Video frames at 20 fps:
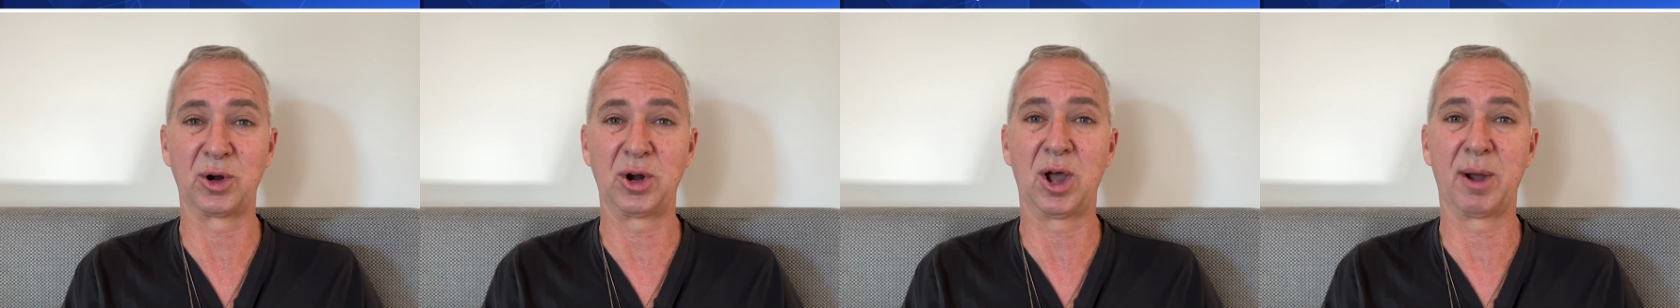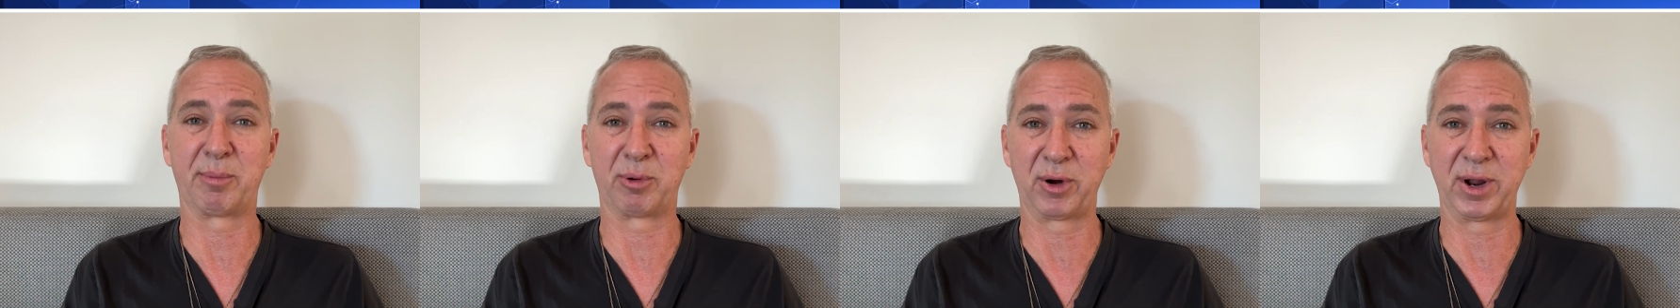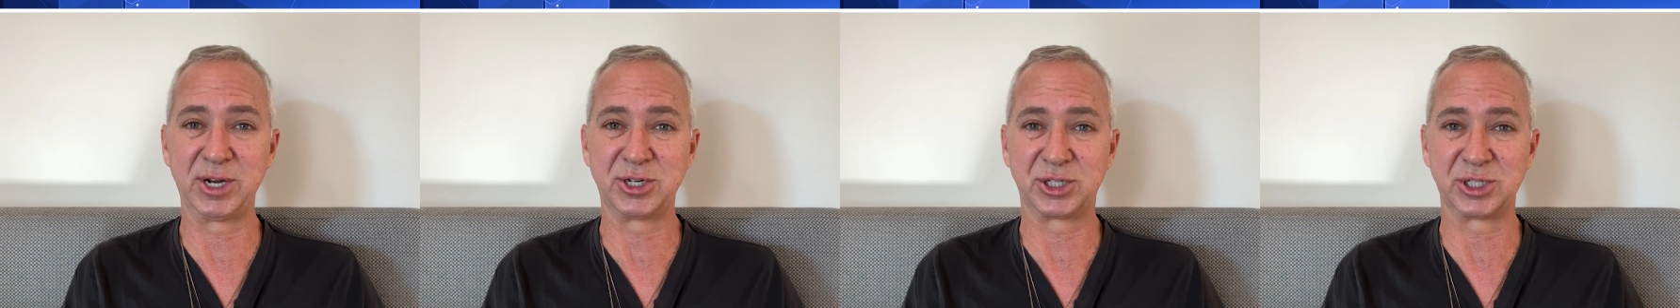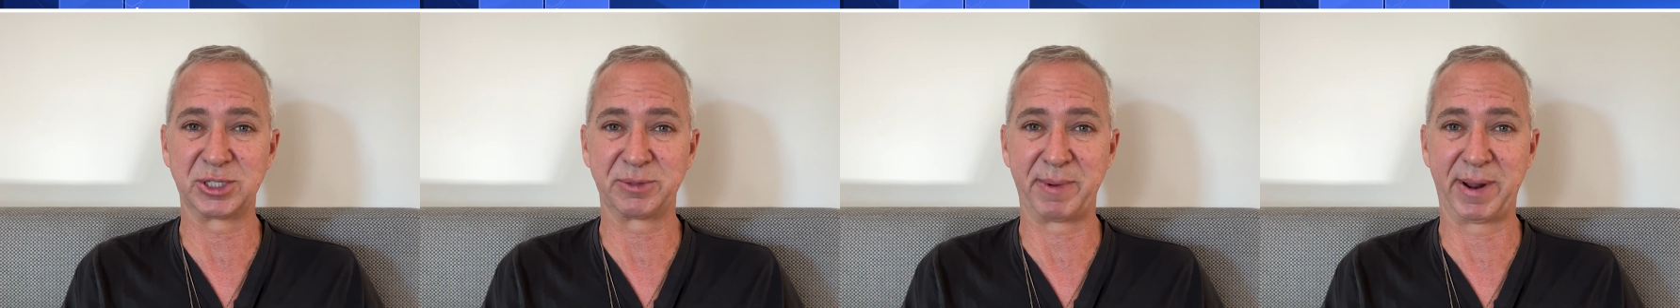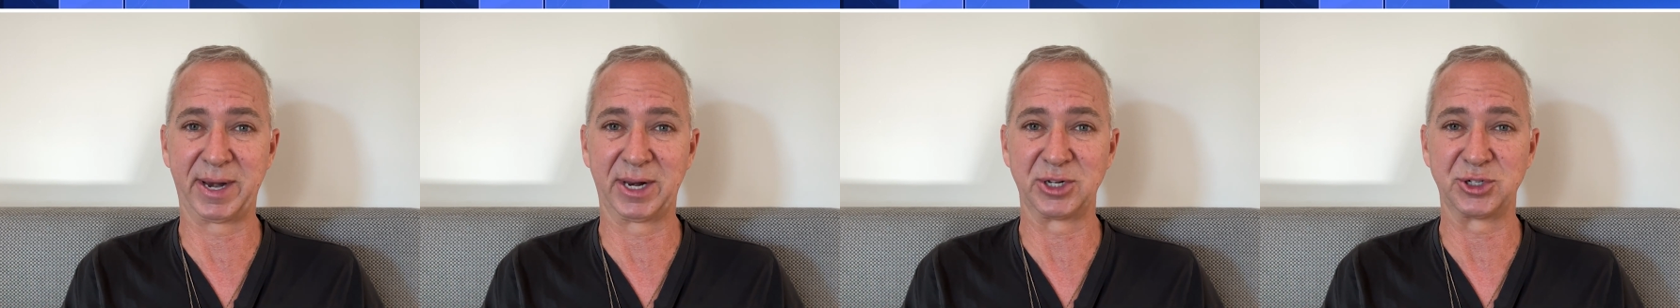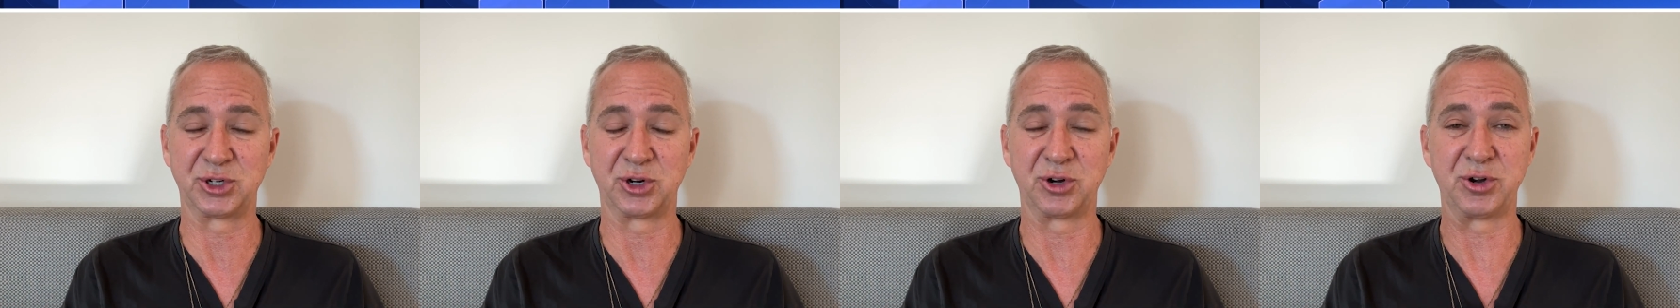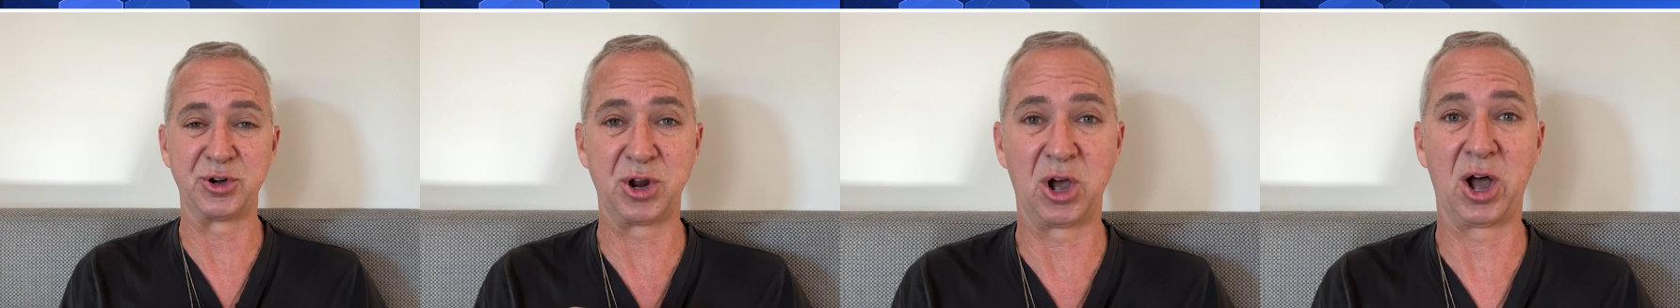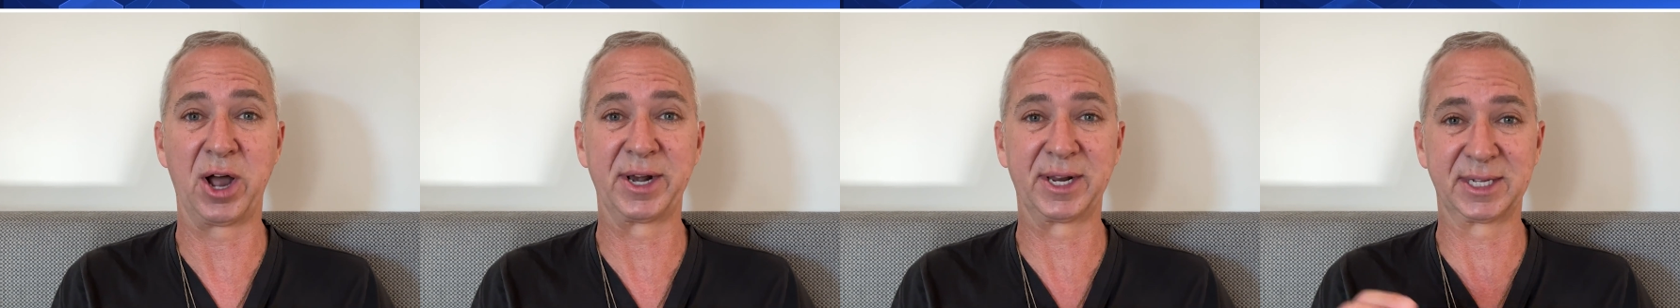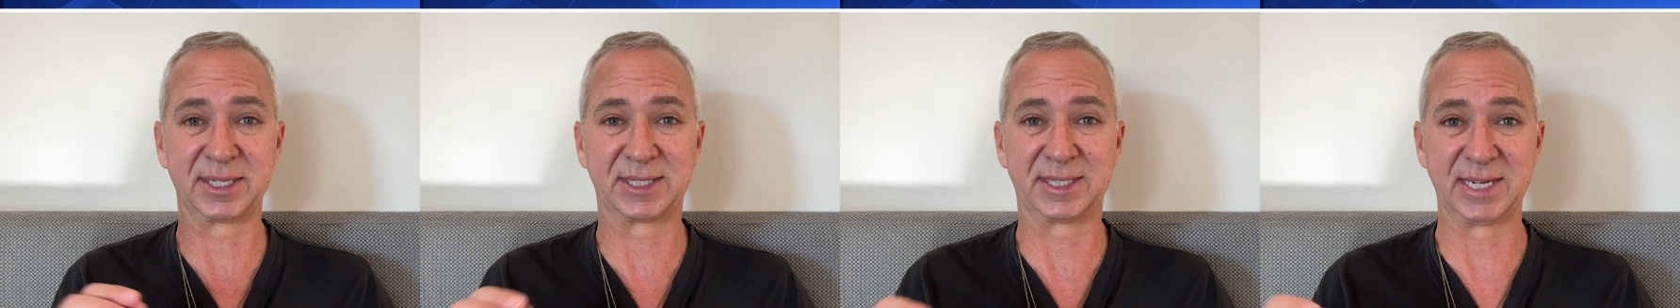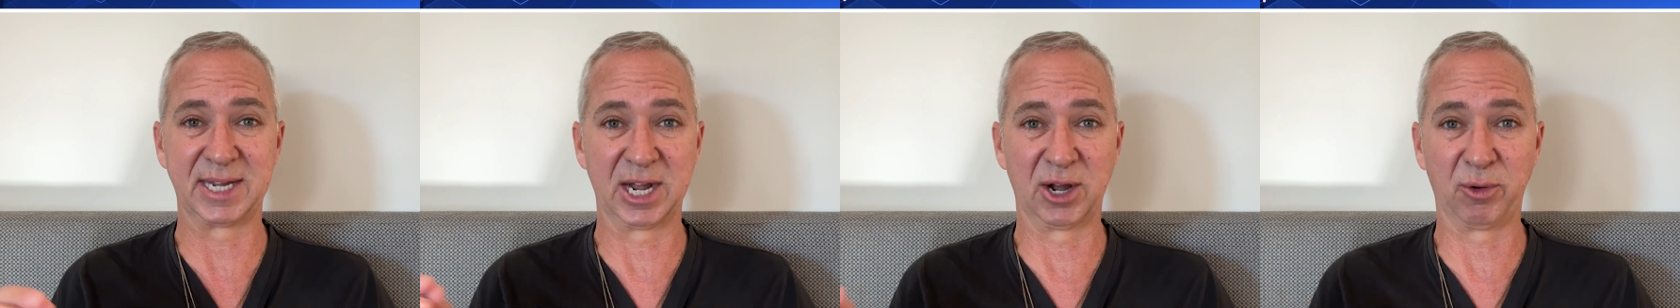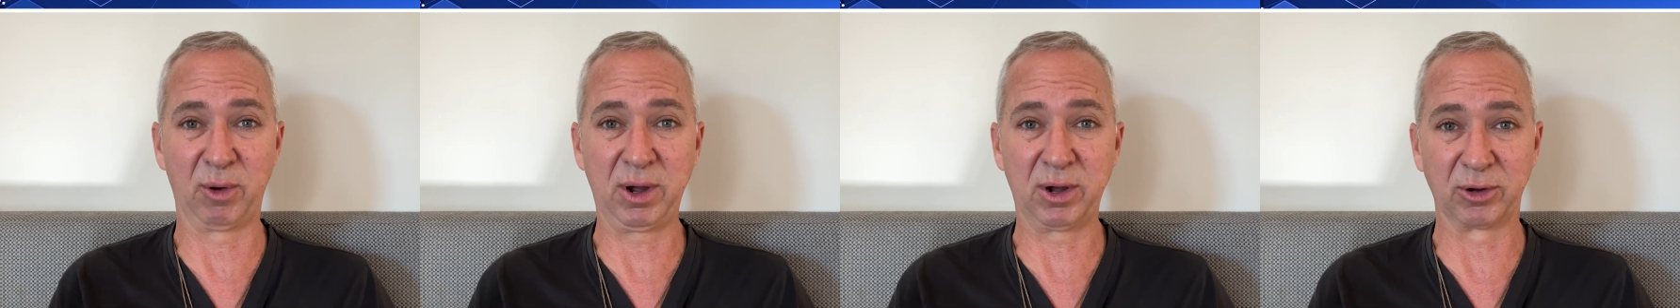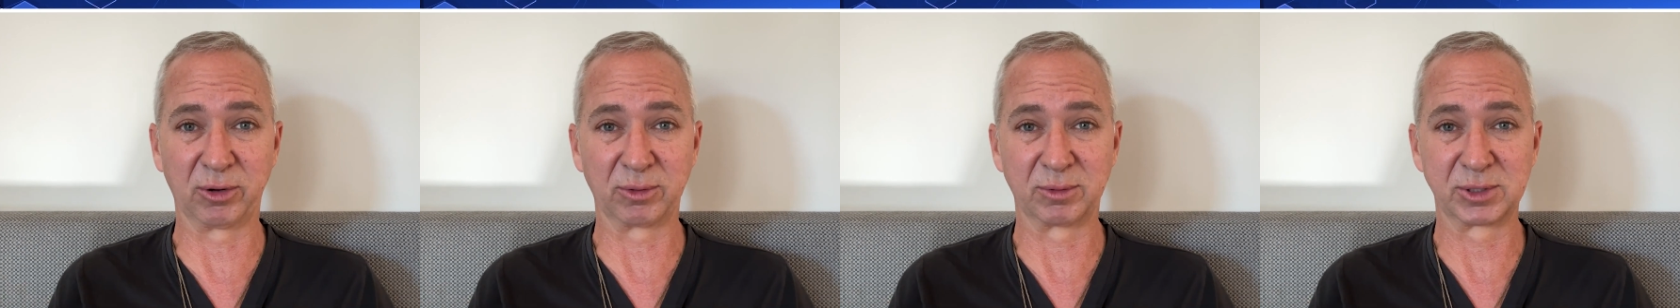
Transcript: an operations manager, not a COO.